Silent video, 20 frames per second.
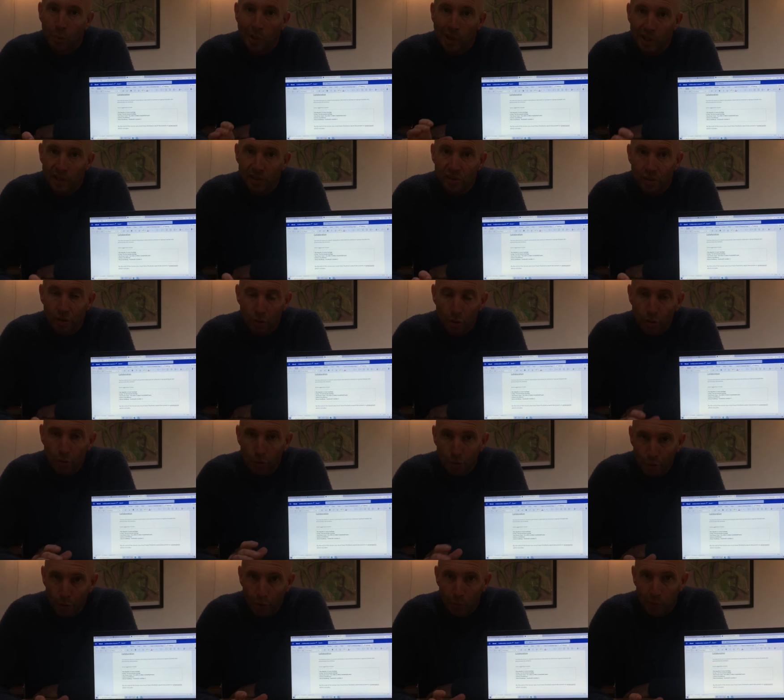person or
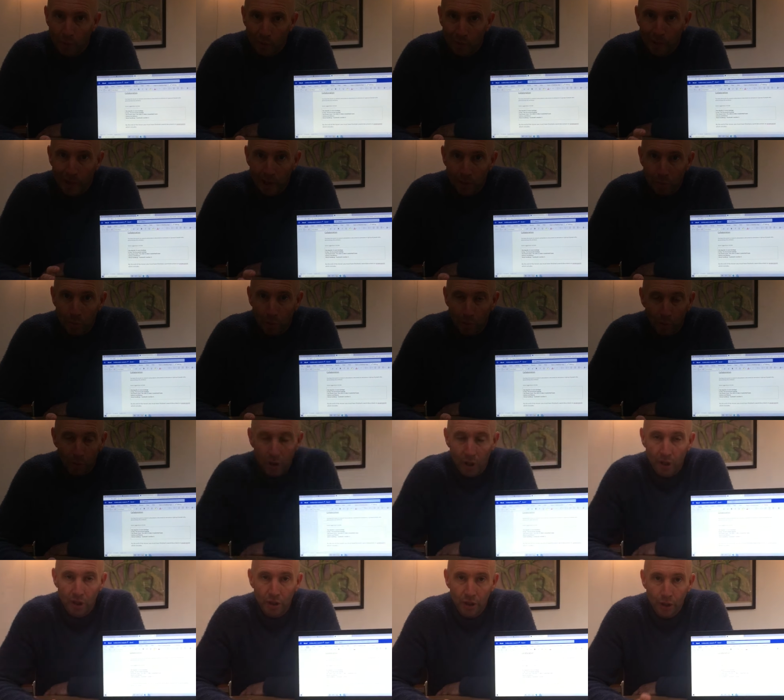group of
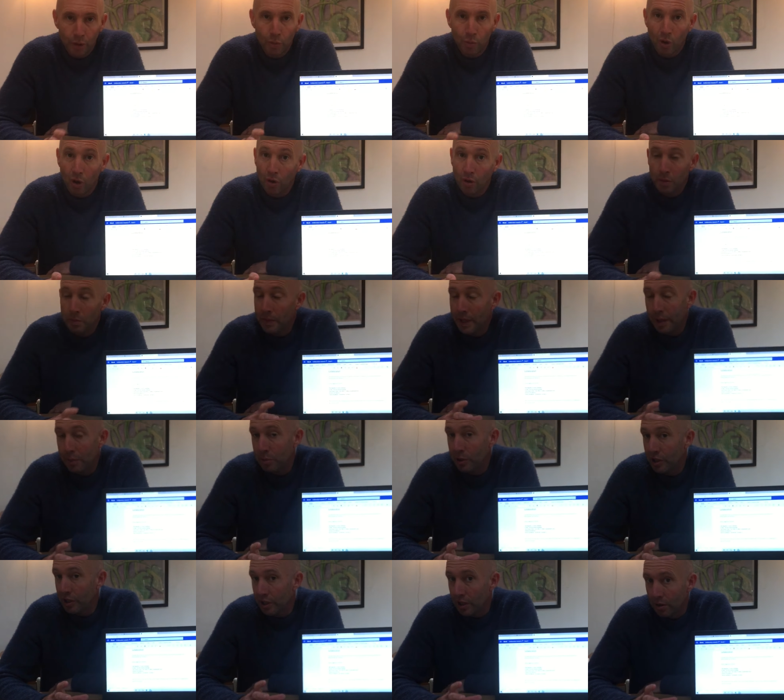people you want,
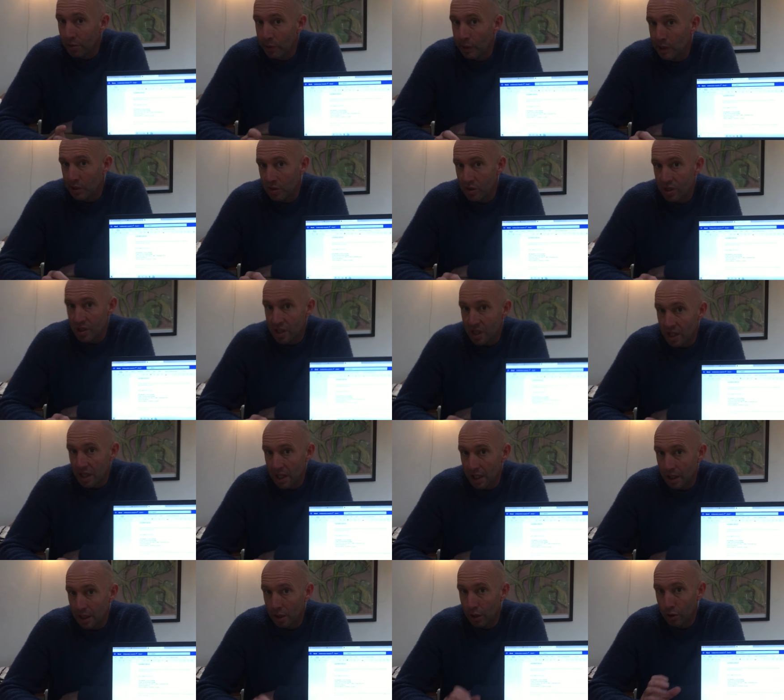maybe that you're interested
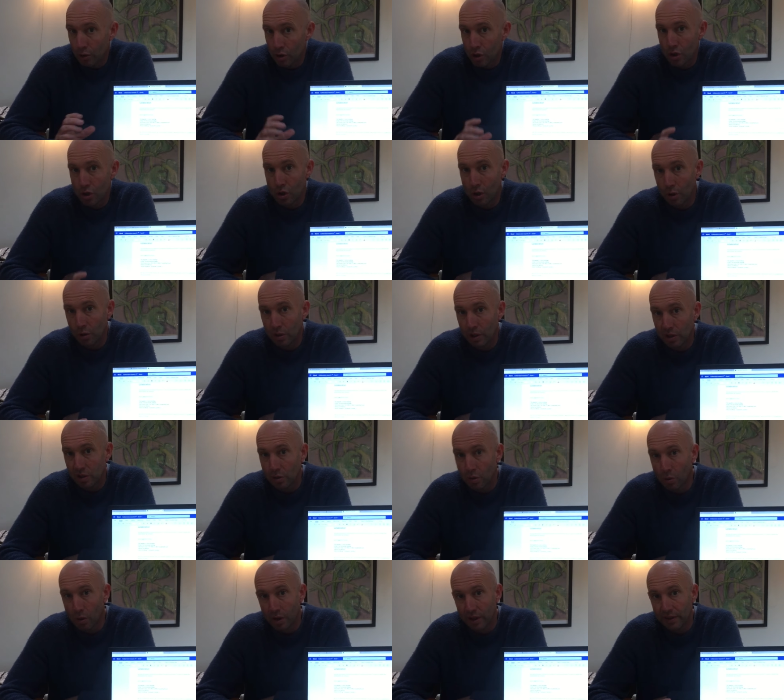in, who show
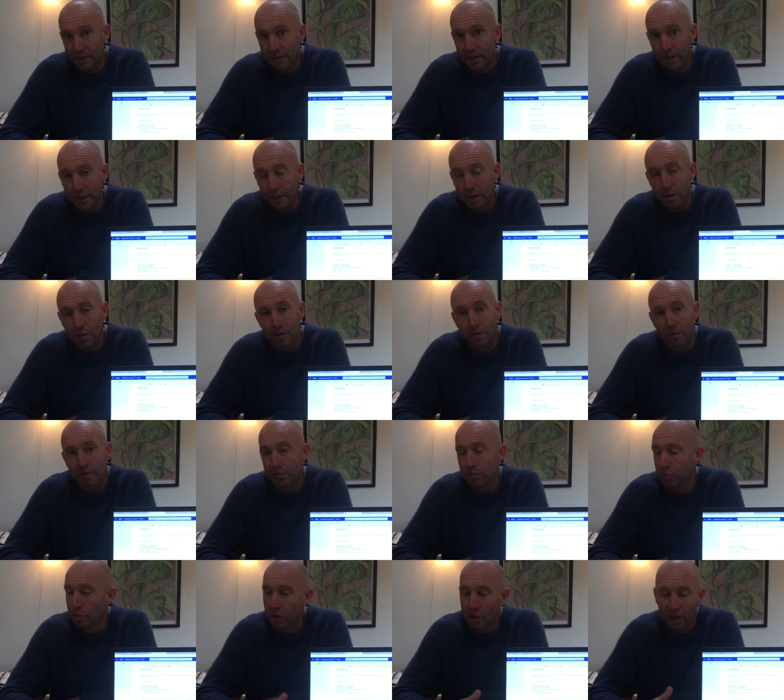this quality of
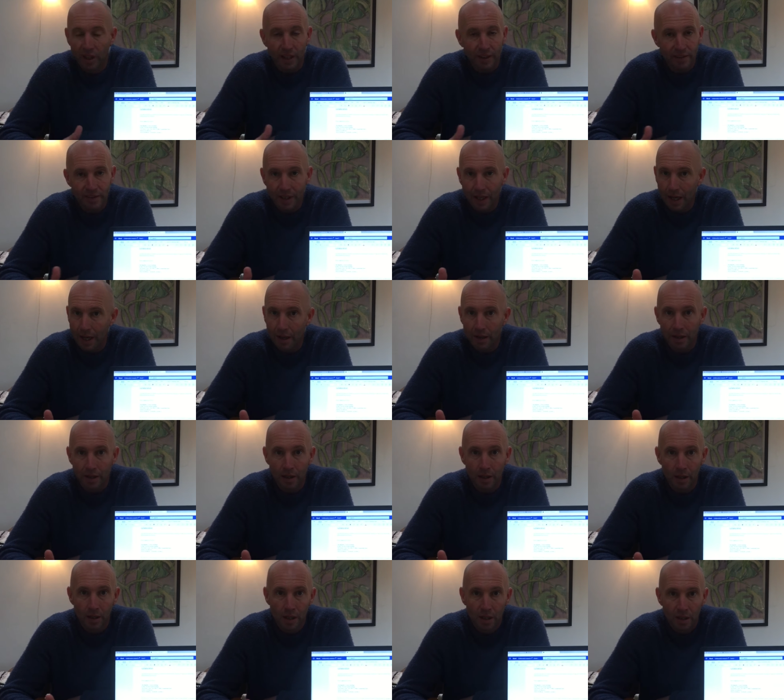working
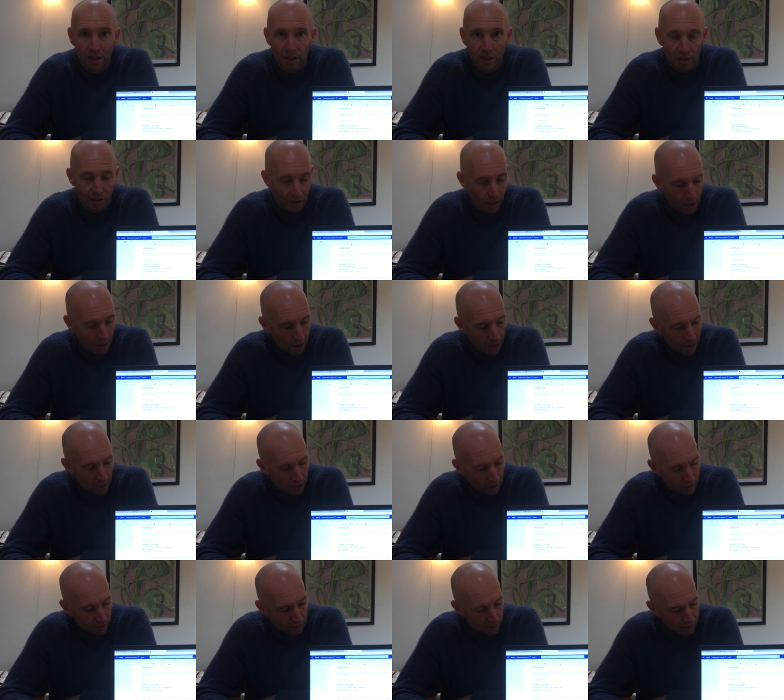together
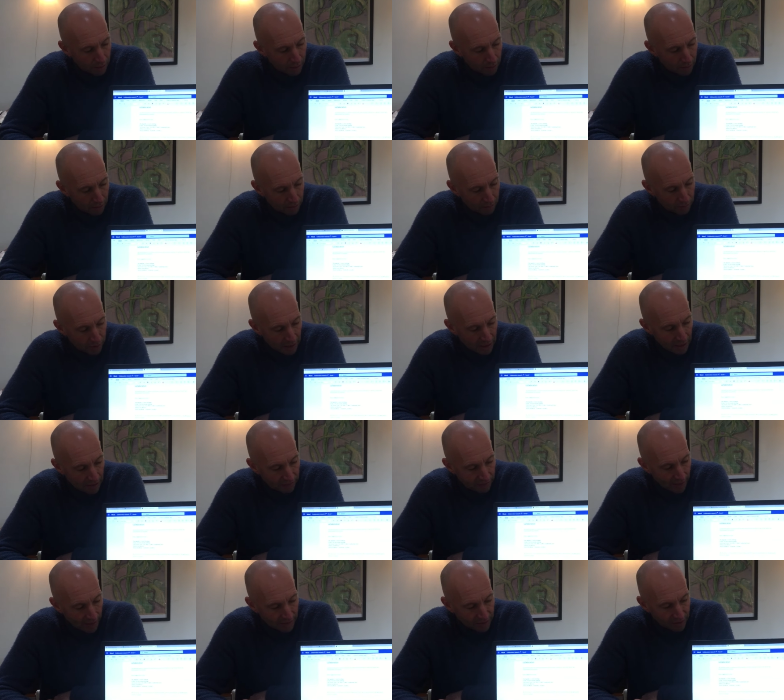uh, really
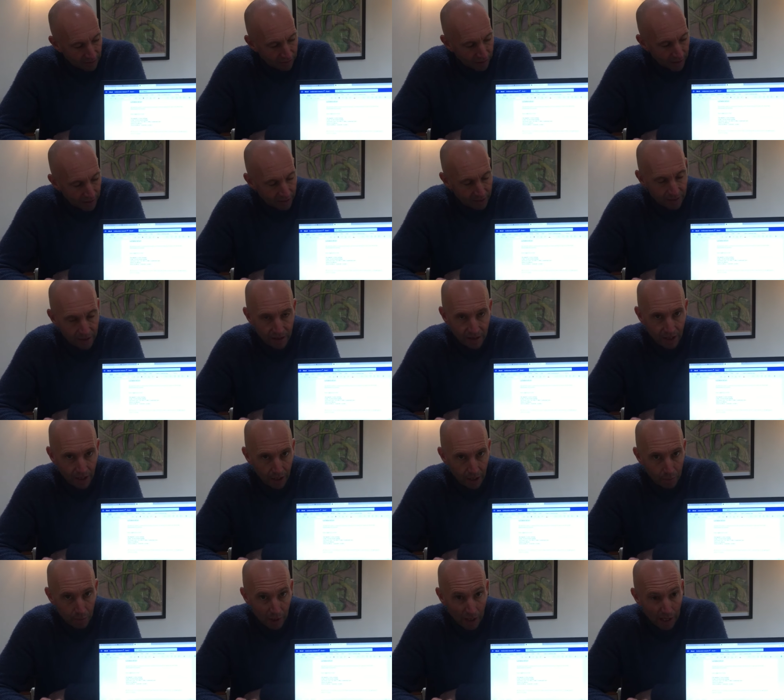effectively as a
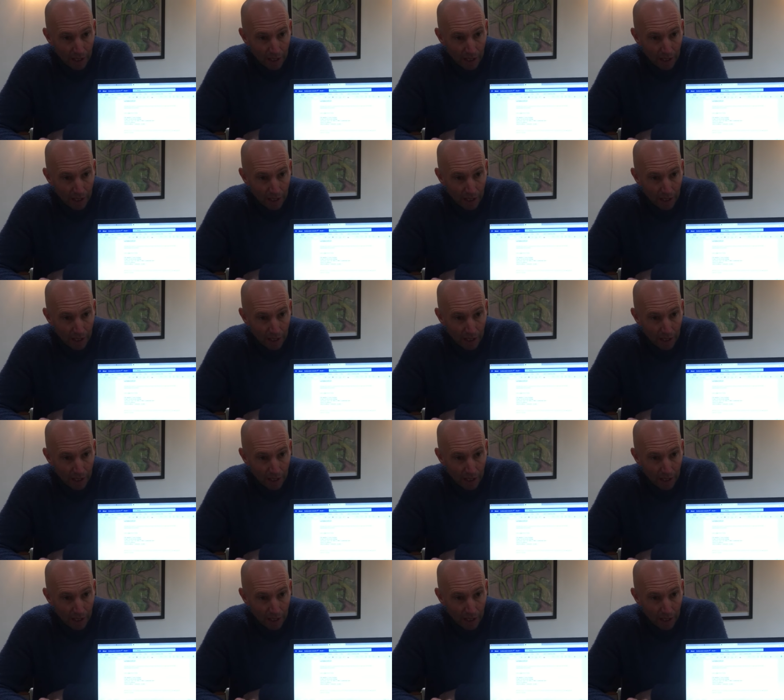team,